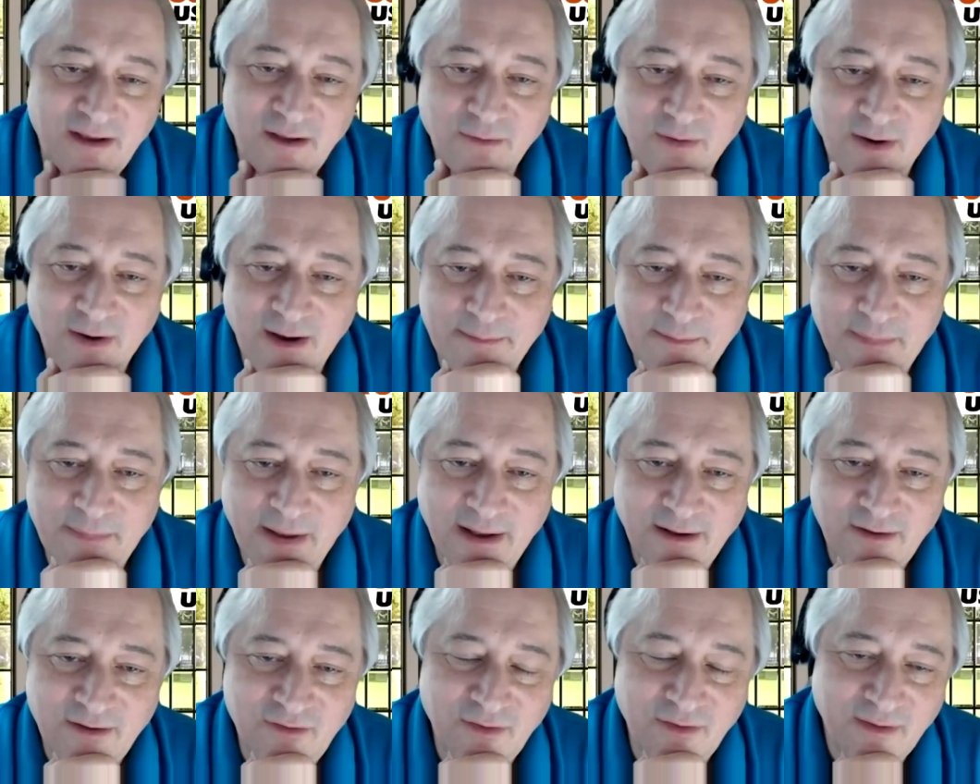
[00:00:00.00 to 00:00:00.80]
you right
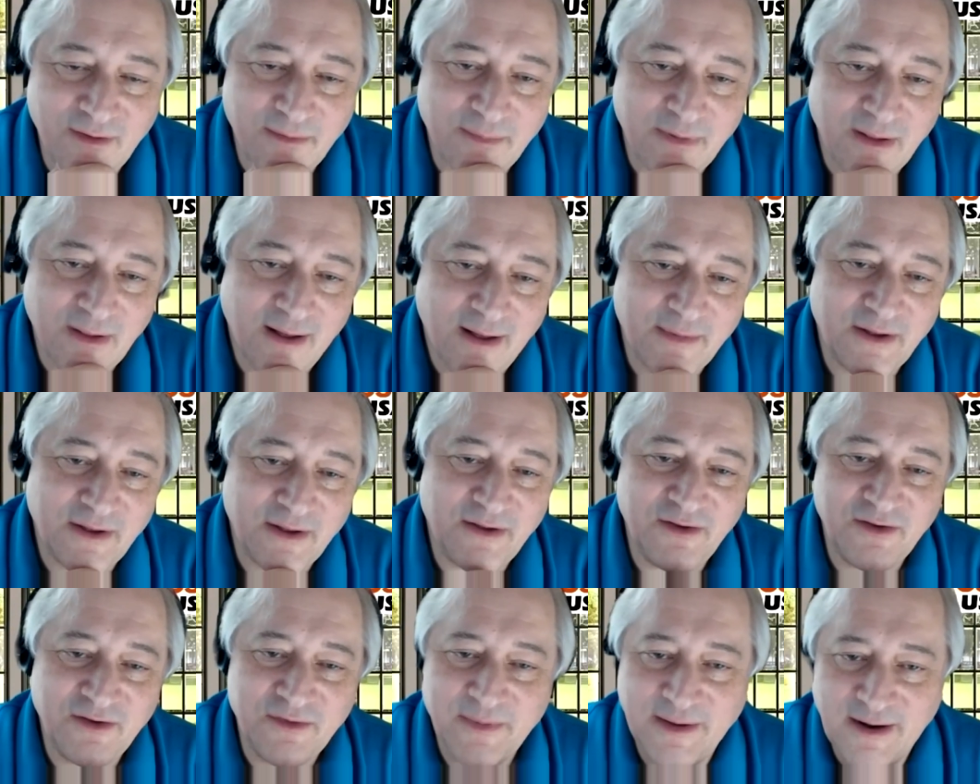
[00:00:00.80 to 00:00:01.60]
back to the plumber
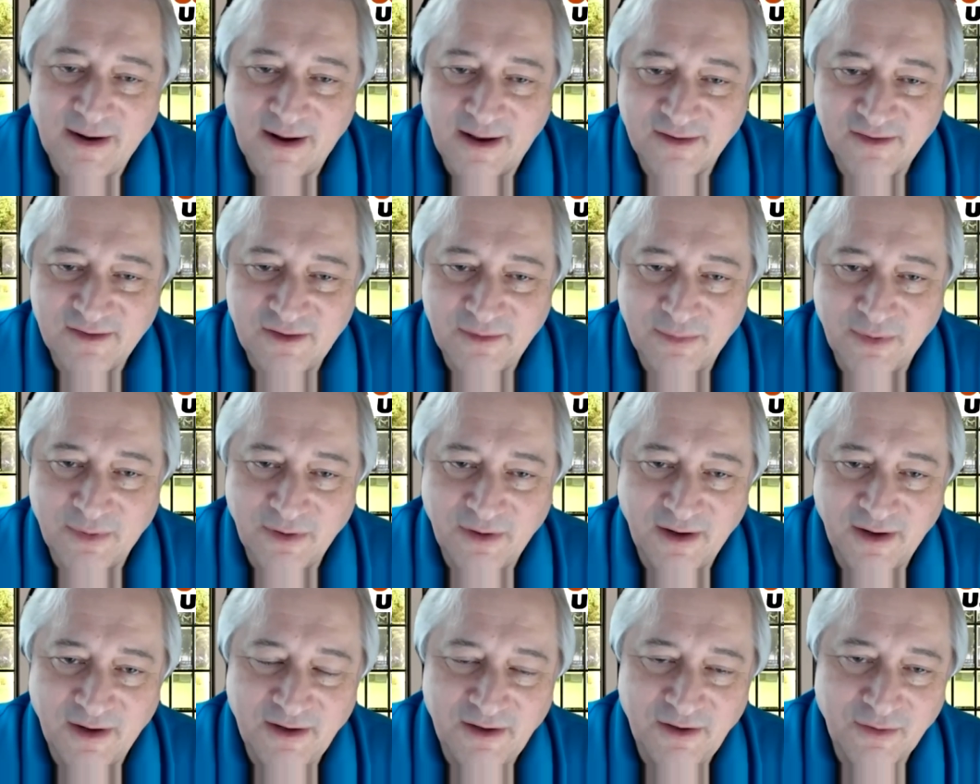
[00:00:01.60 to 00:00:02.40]
who's been asked to
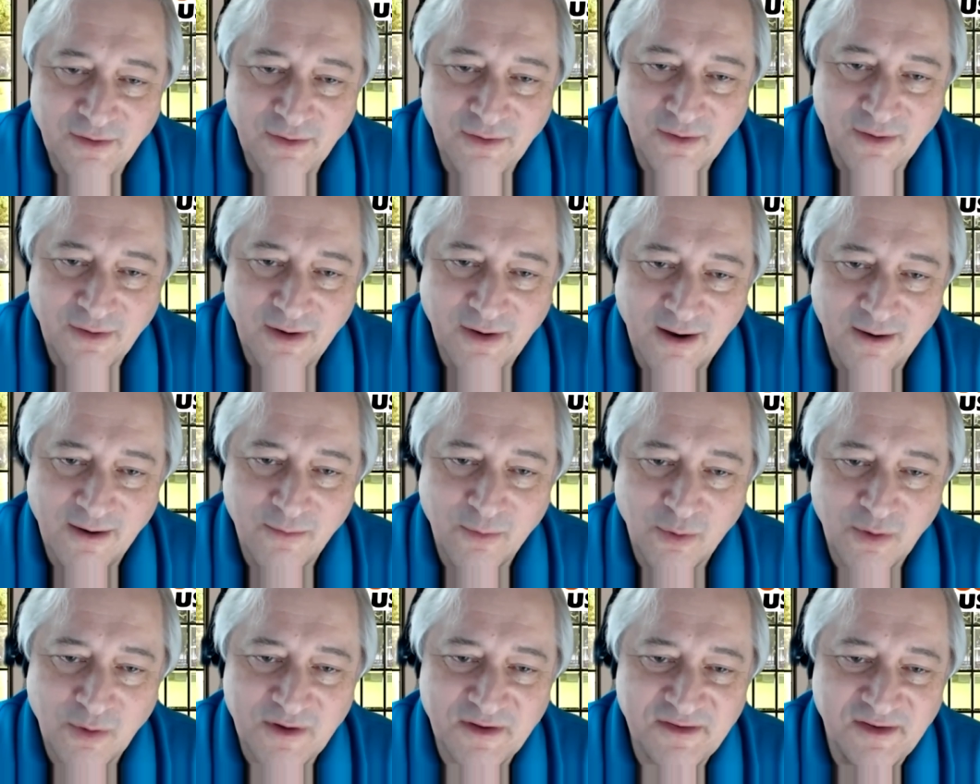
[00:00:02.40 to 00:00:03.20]
put in your hot
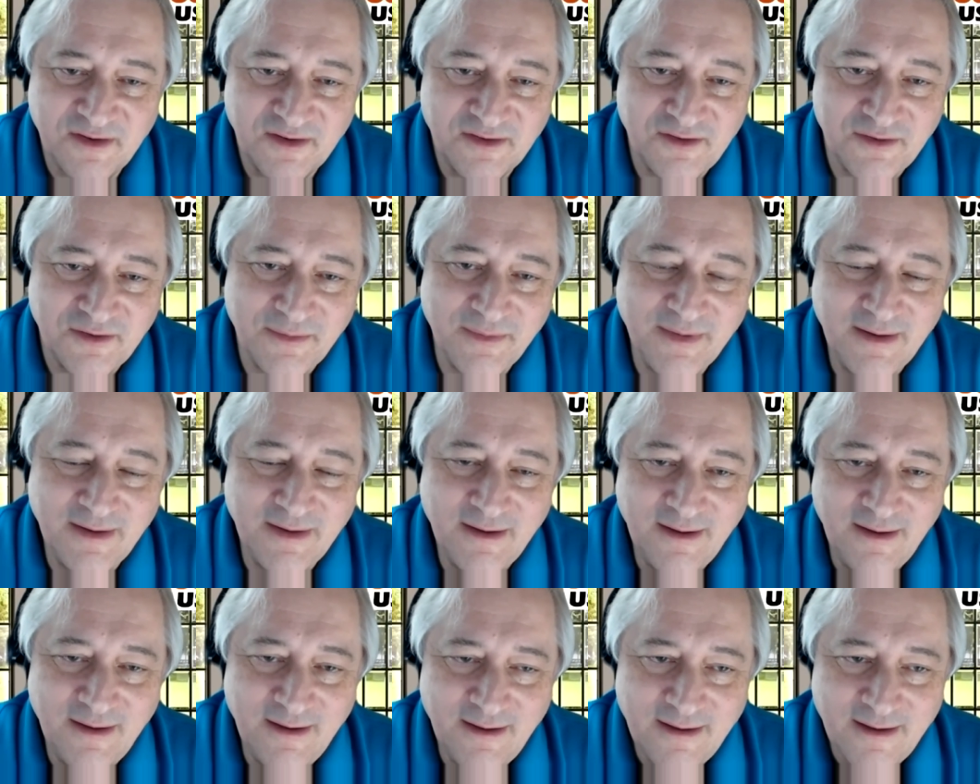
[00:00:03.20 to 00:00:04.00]
water system
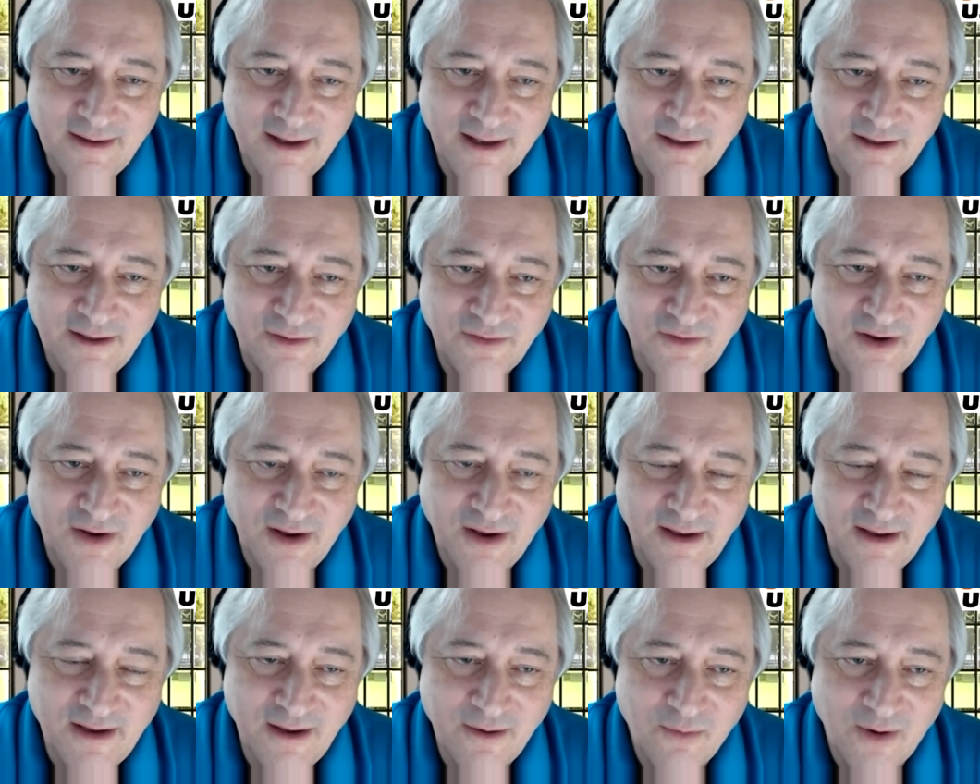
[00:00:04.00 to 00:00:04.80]
and you're
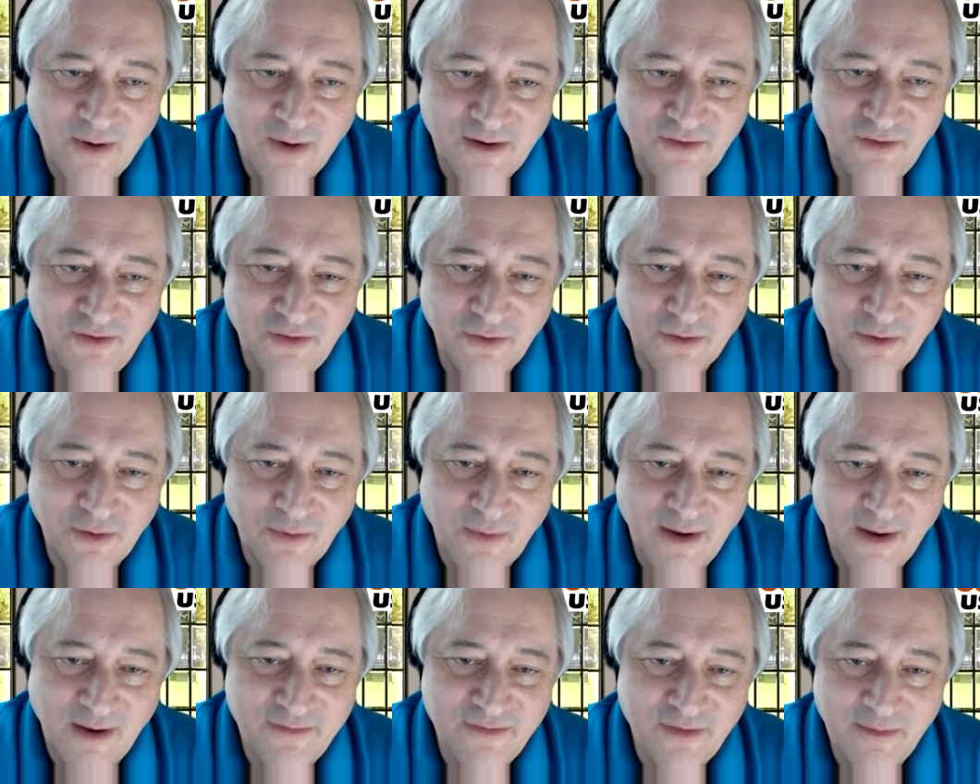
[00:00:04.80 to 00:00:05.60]
taking one tool
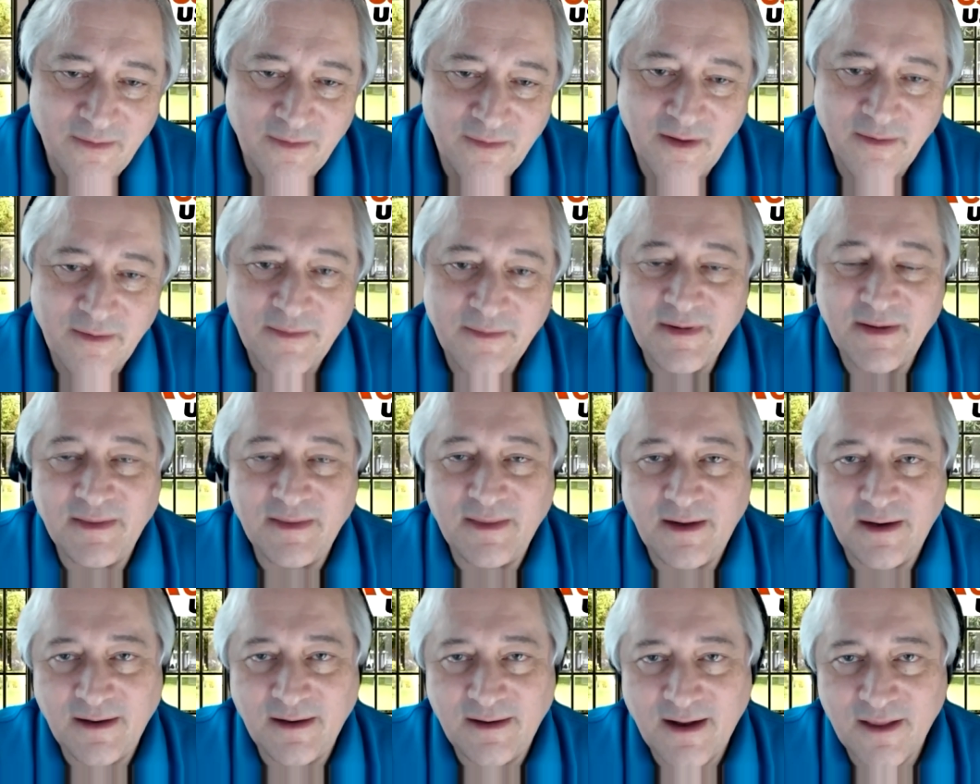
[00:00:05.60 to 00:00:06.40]
away from them
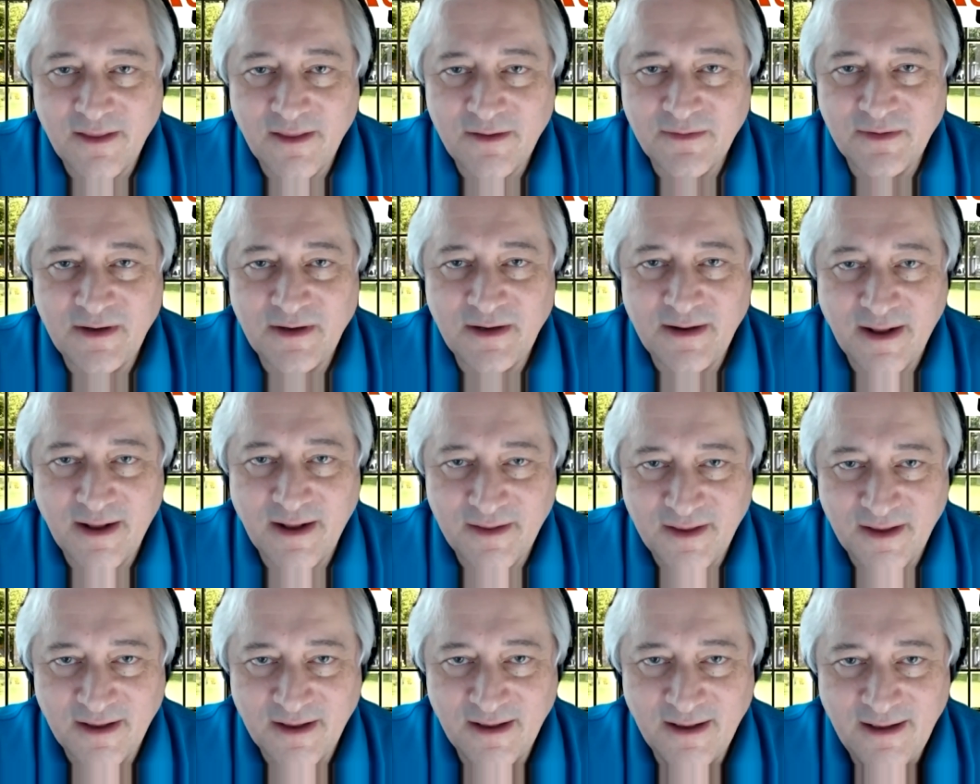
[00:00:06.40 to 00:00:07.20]
and then another and
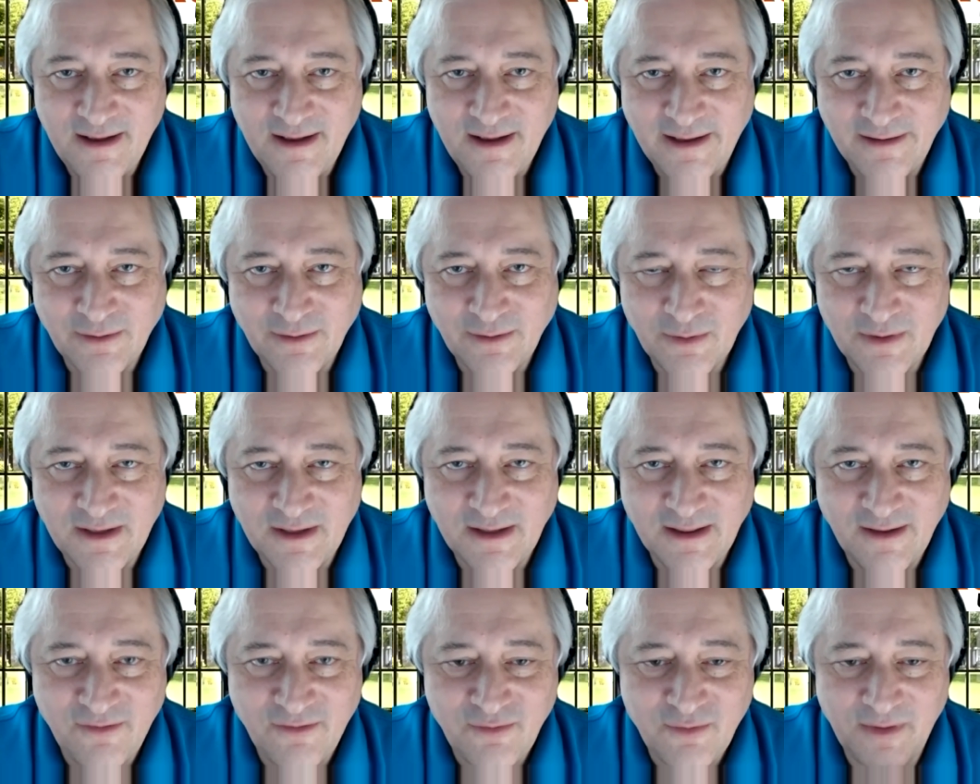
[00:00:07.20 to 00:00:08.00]
another and all
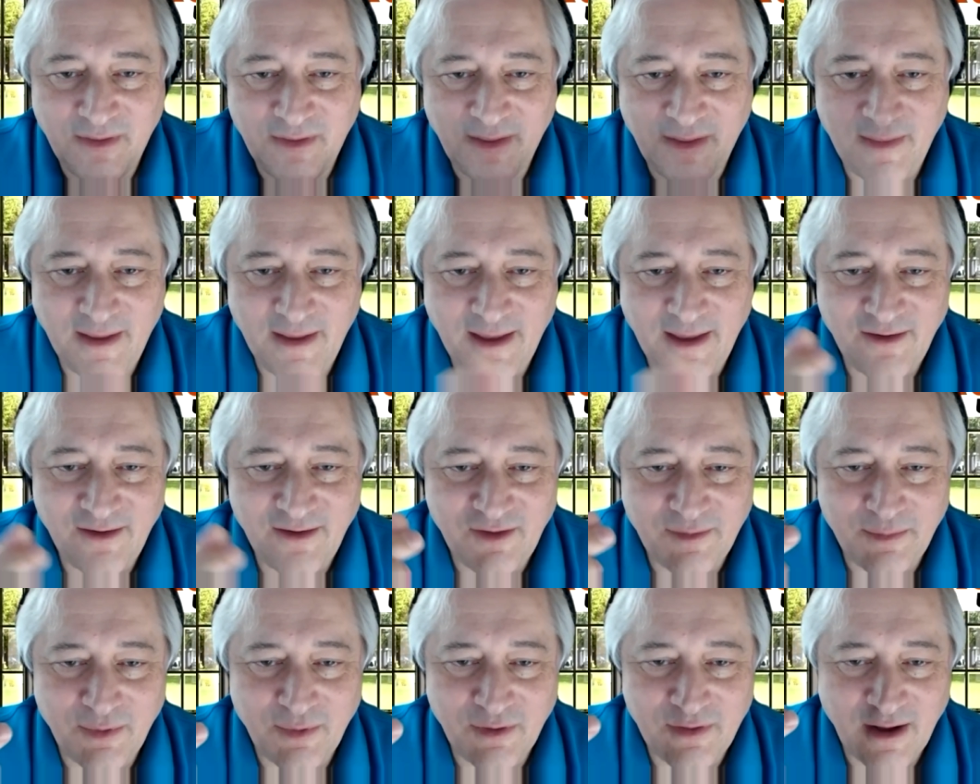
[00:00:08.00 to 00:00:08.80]
they're left with in the end
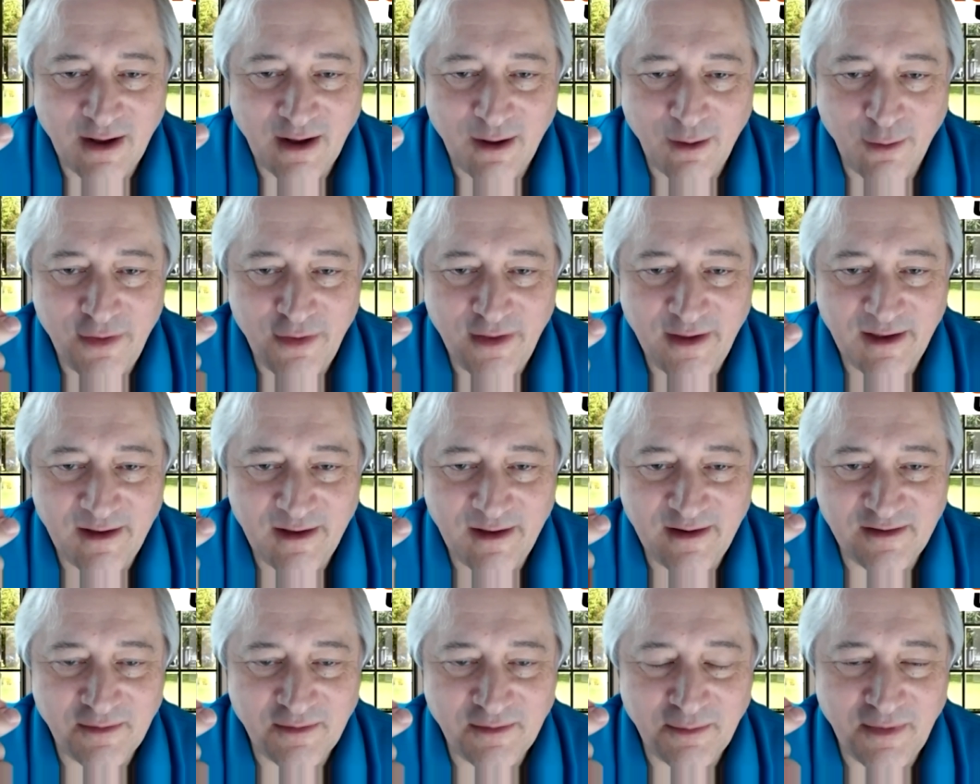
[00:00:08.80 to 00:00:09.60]
to put the whole thing
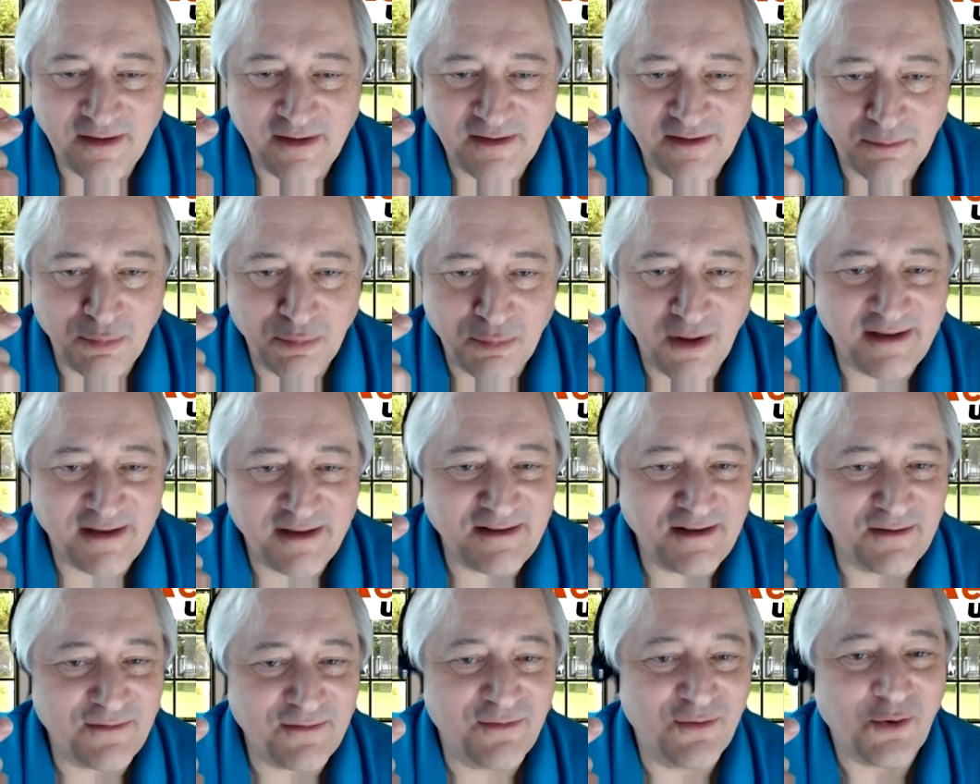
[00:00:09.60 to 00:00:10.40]
in is a, is a
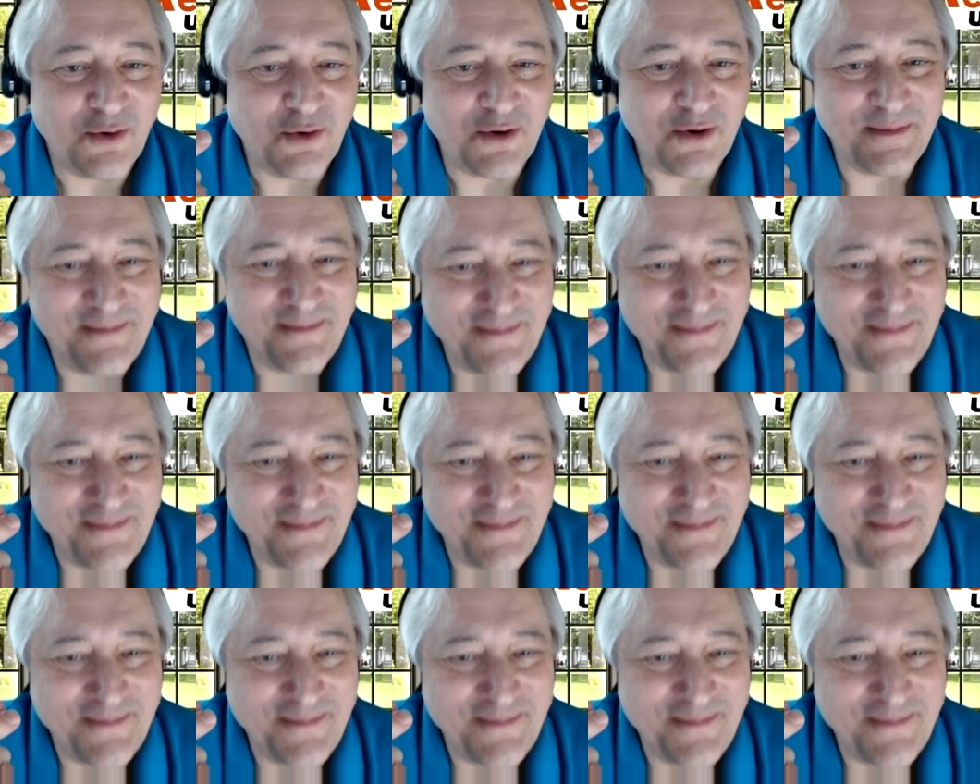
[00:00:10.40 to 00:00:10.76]
plastic fork.